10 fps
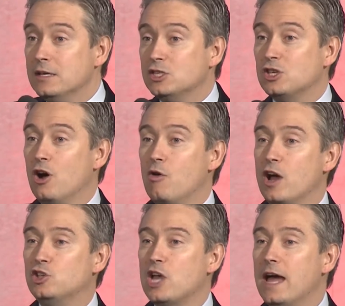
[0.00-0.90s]
So,
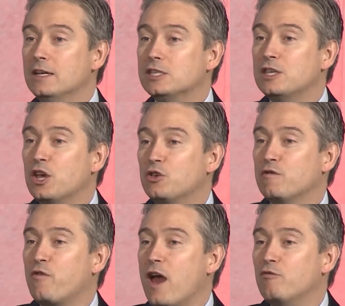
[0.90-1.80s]
uh, Janice, thank
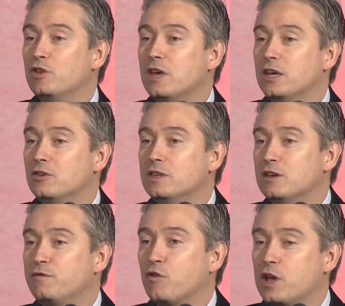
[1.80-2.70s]
you for everything you
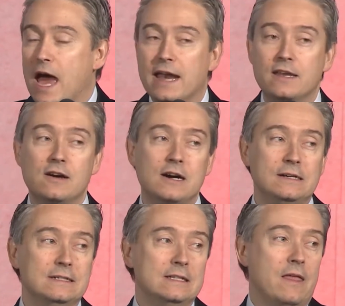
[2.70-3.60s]
did for Canada